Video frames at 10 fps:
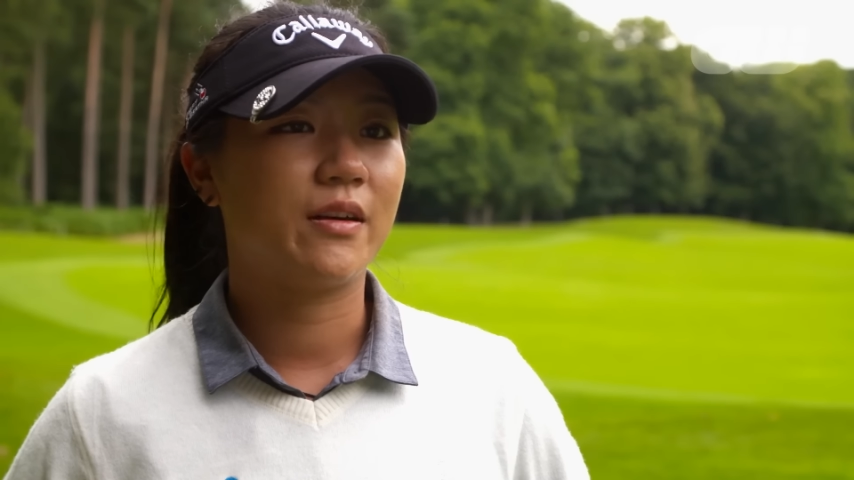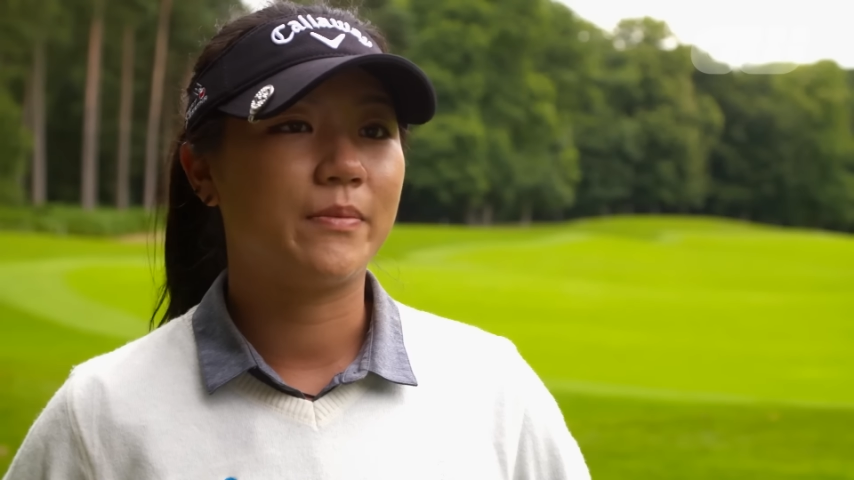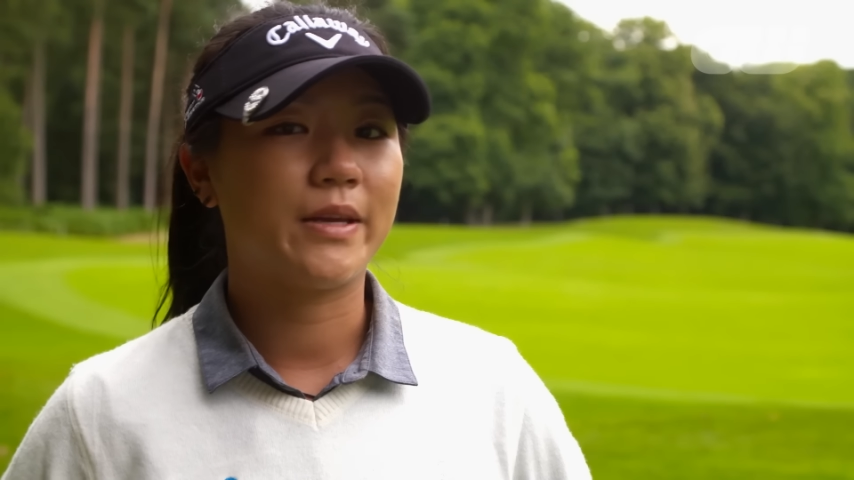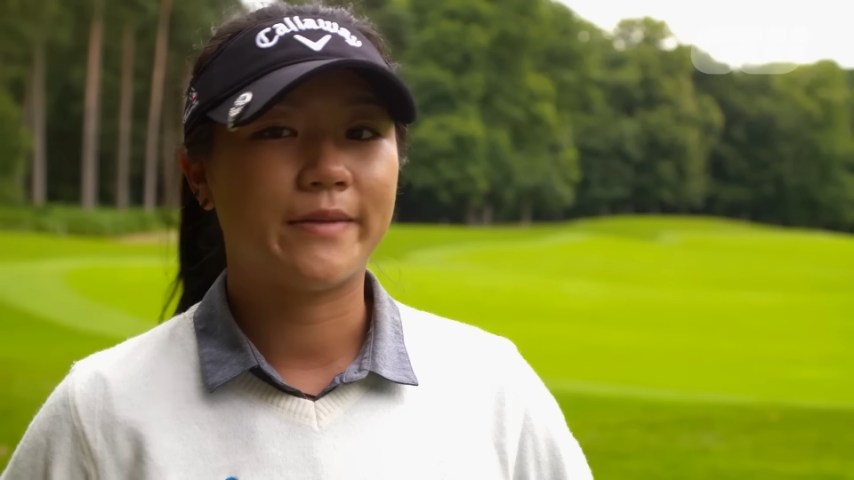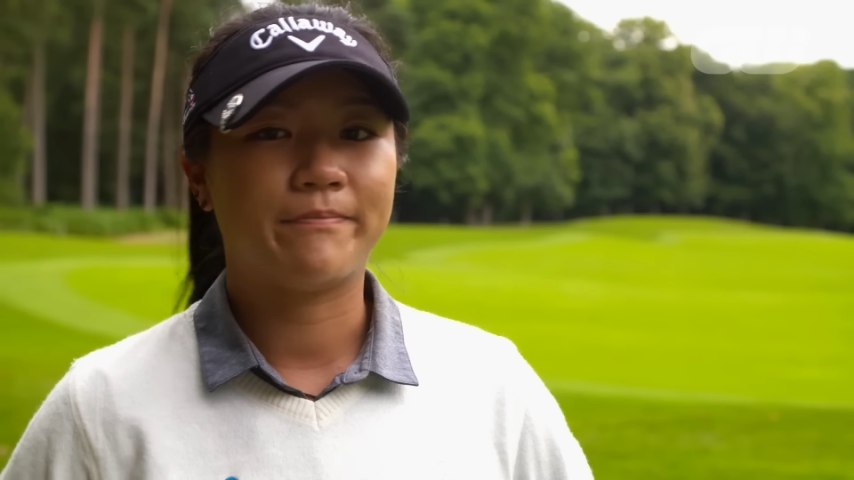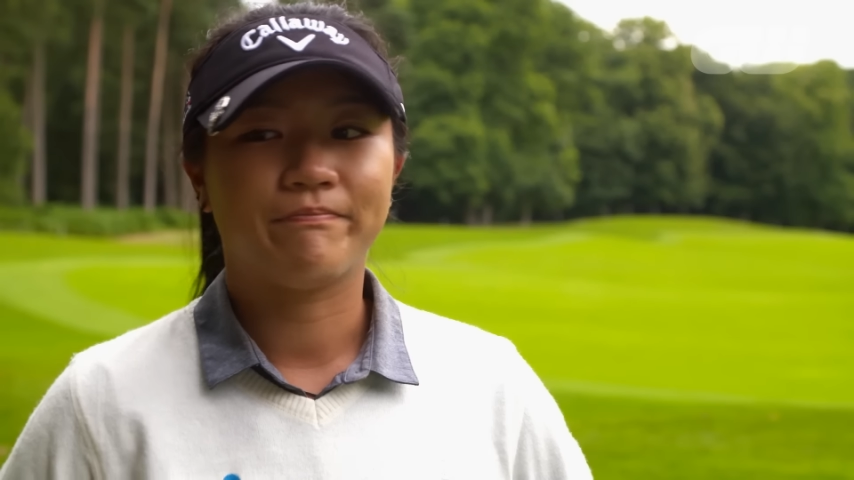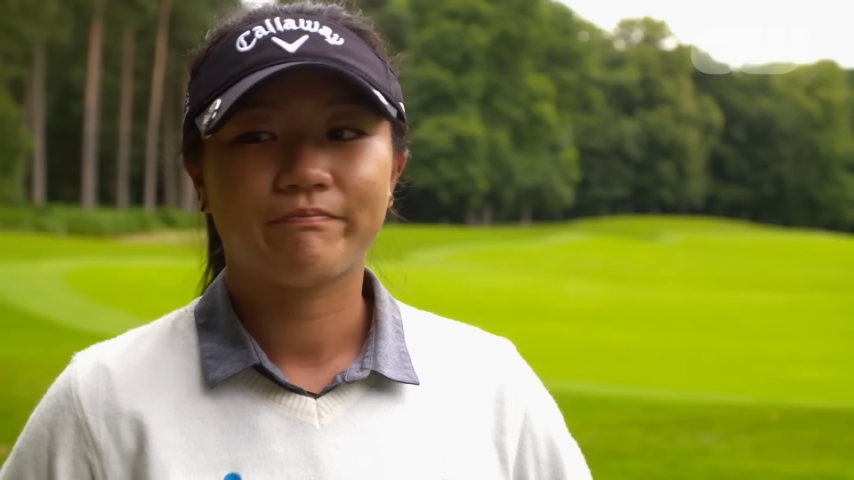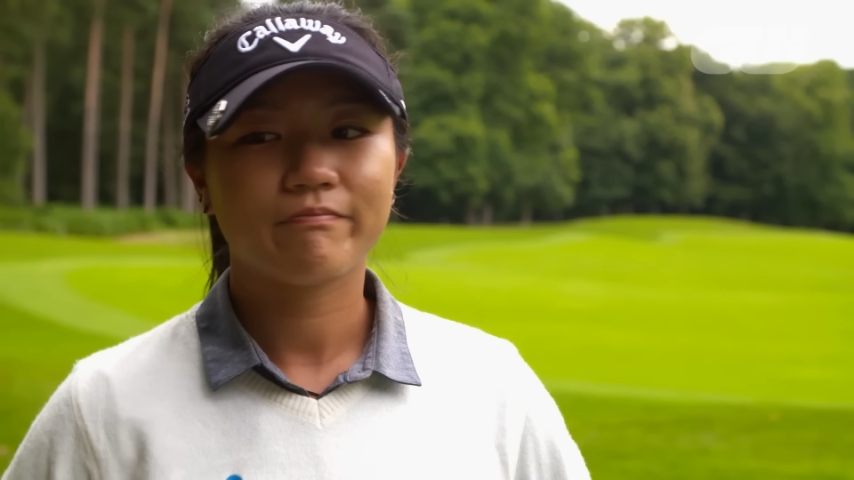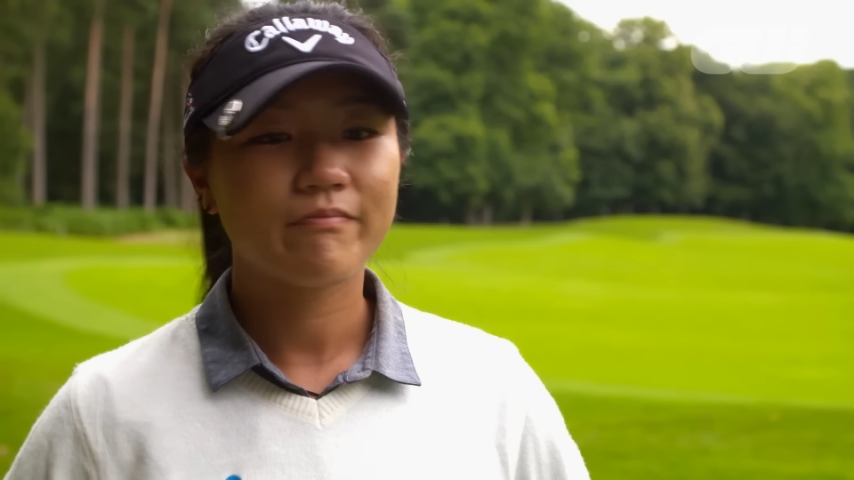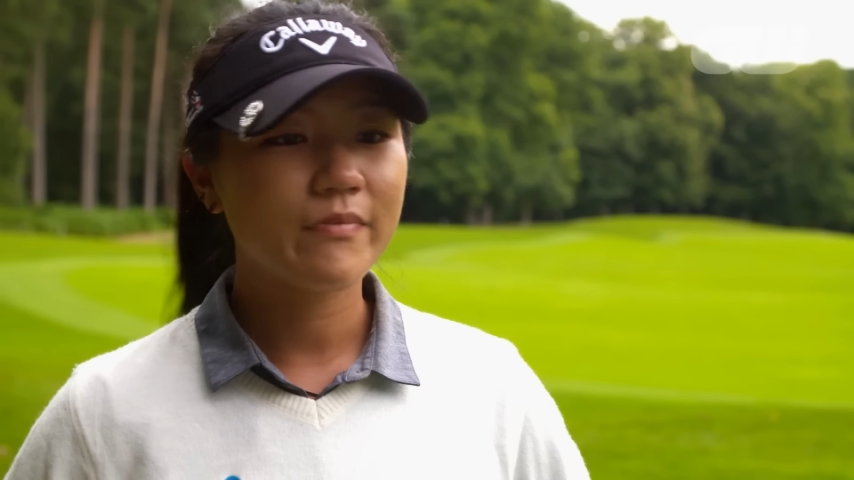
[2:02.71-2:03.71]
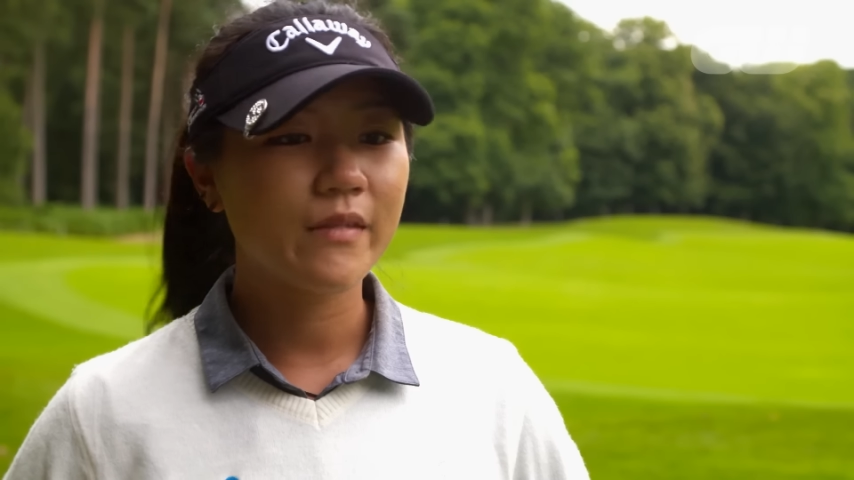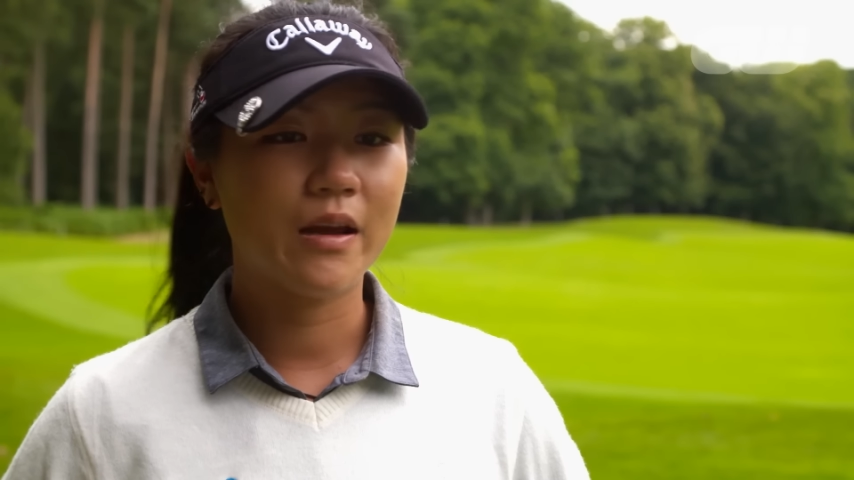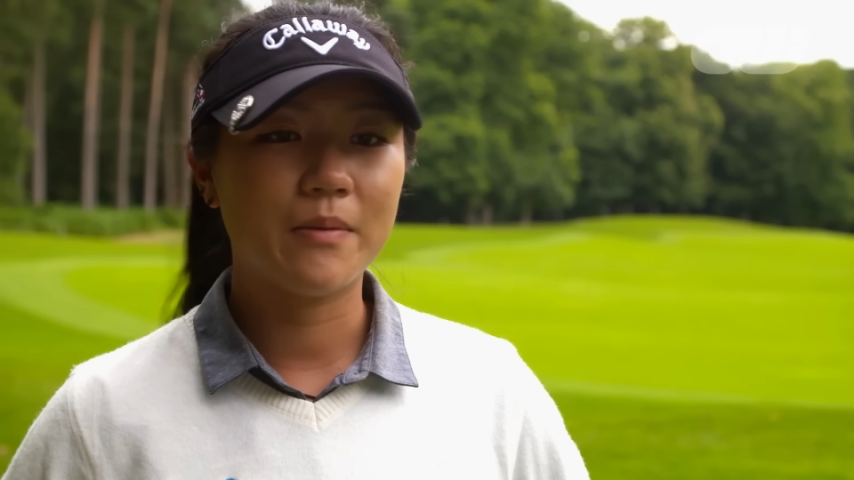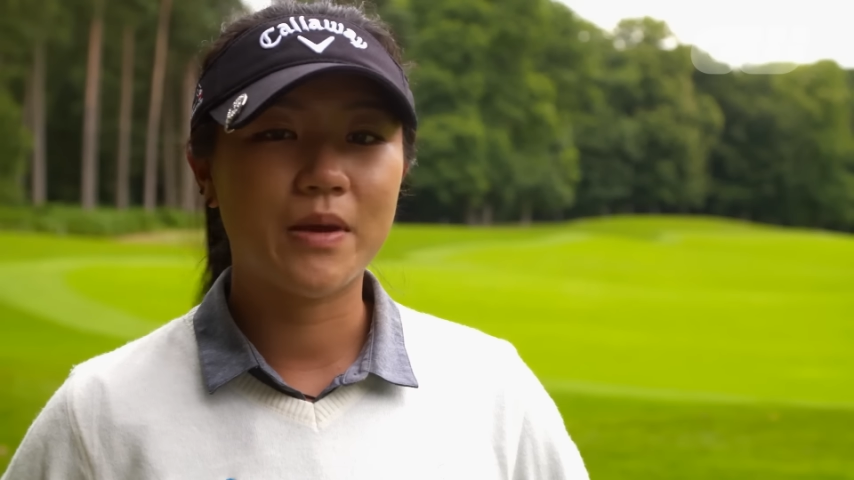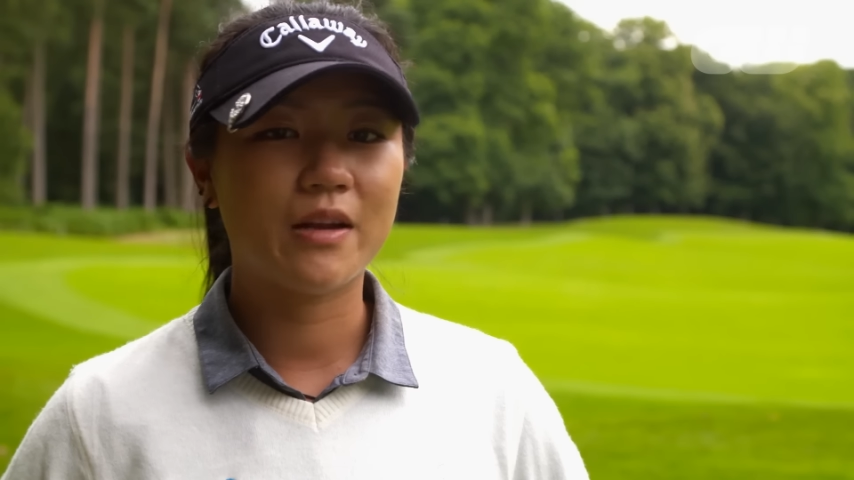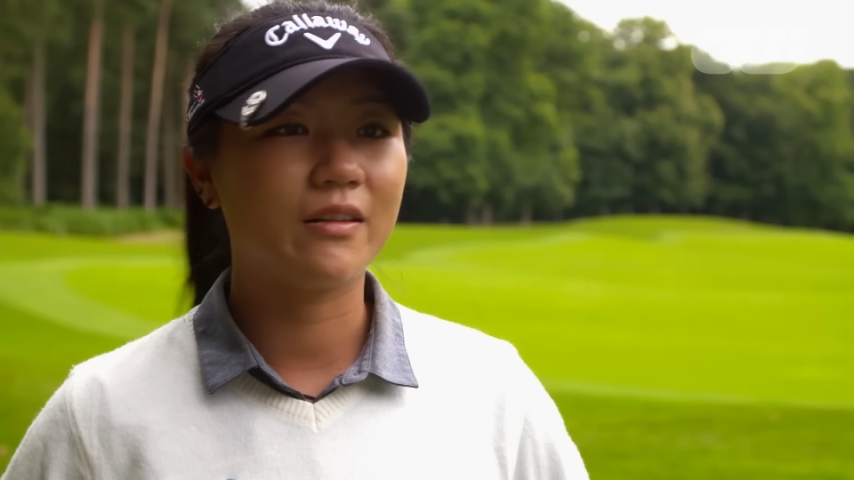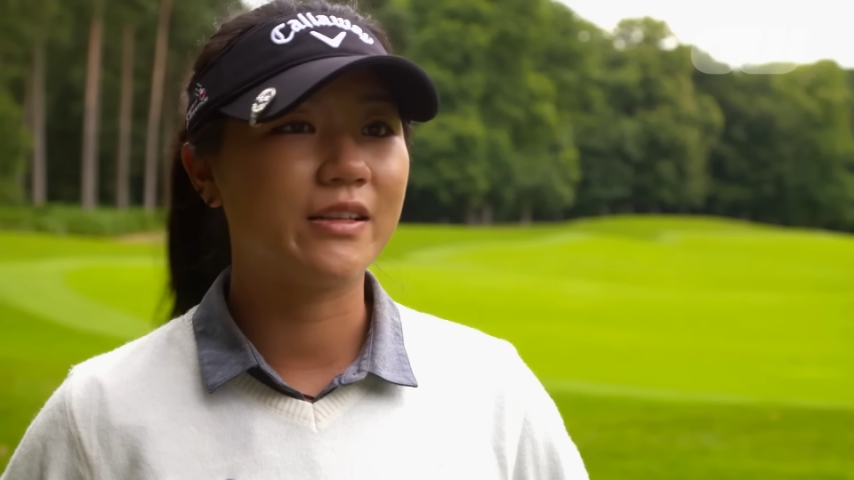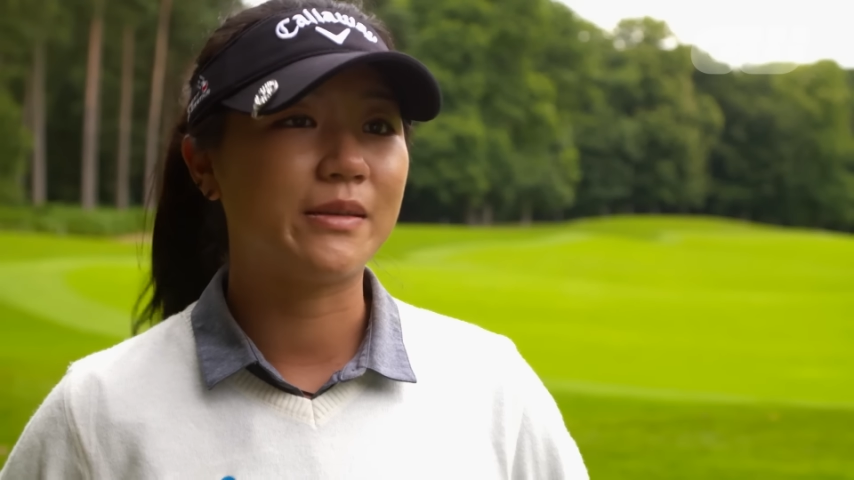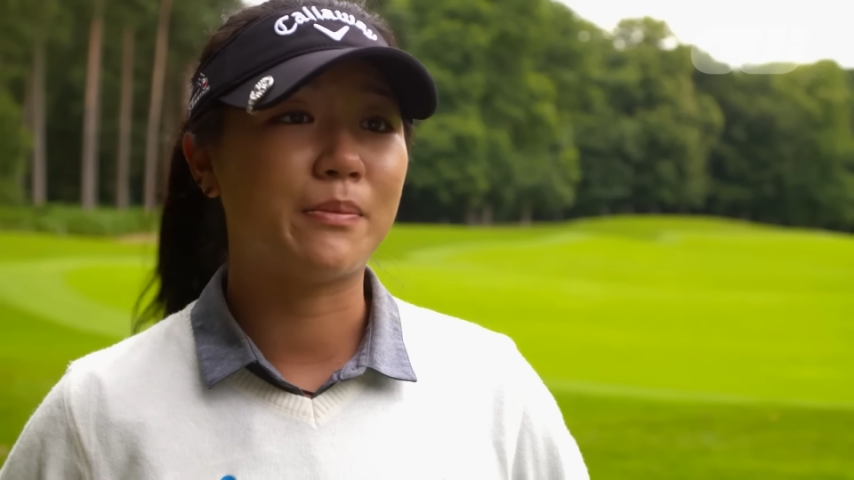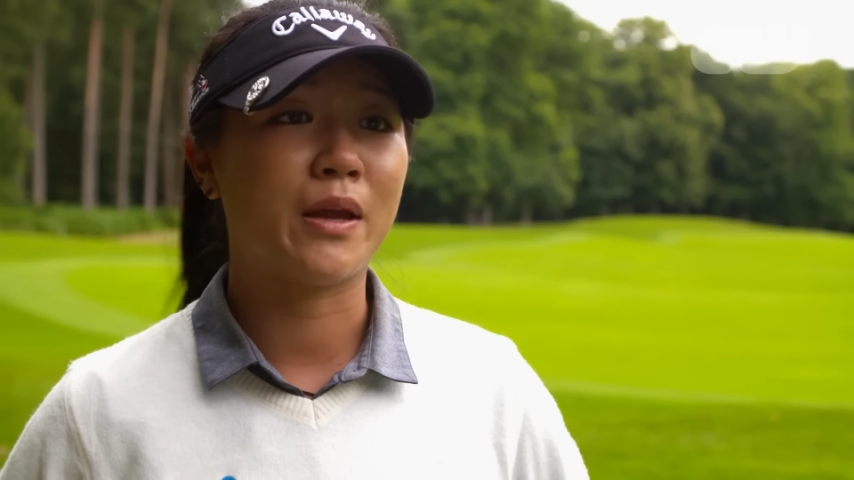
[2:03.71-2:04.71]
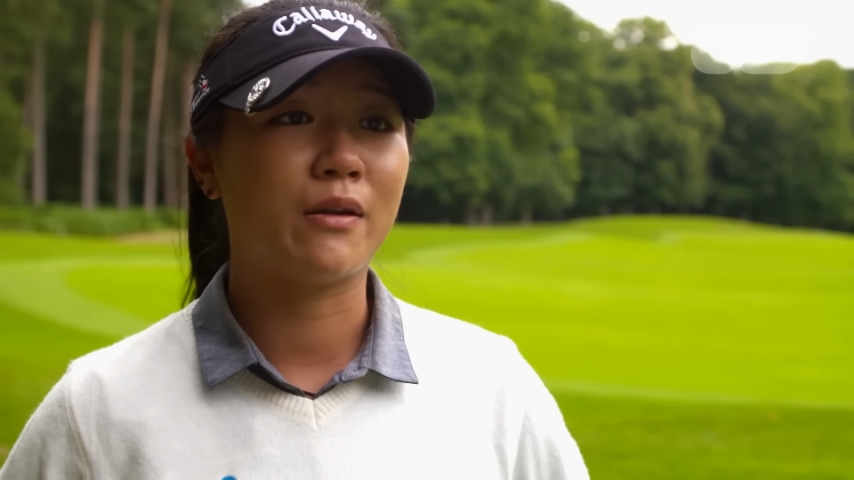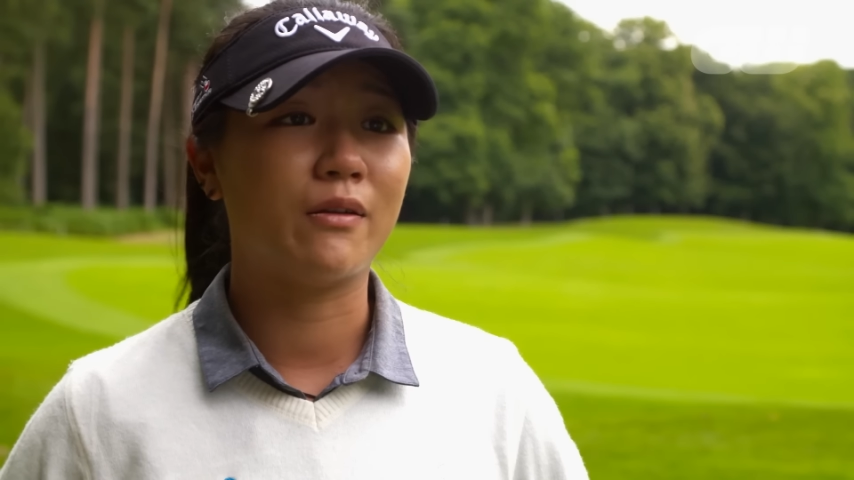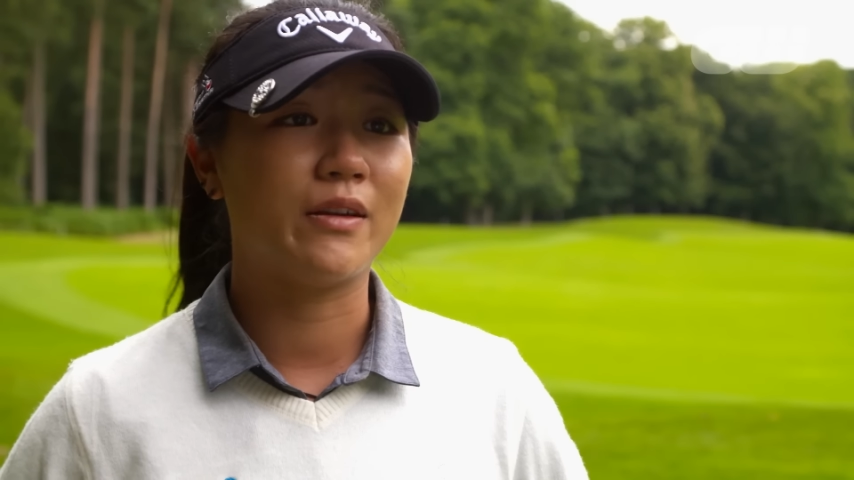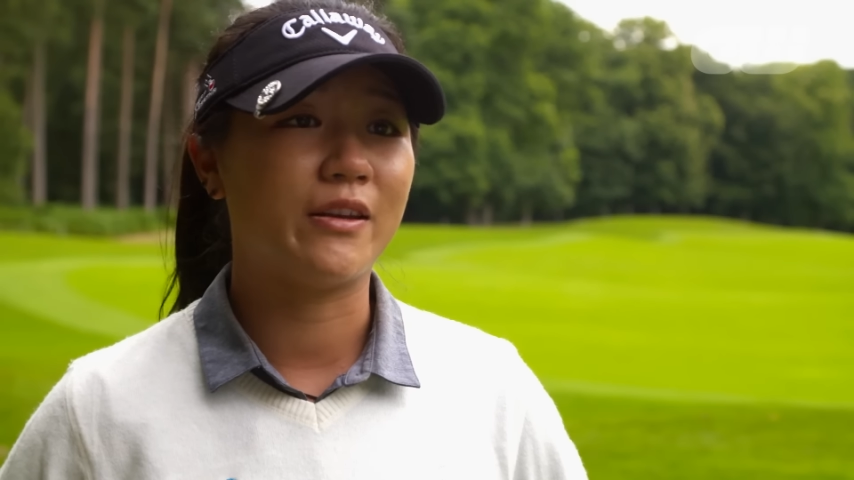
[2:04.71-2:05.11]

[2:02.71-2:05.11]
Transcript: I mean, a medal is a medal,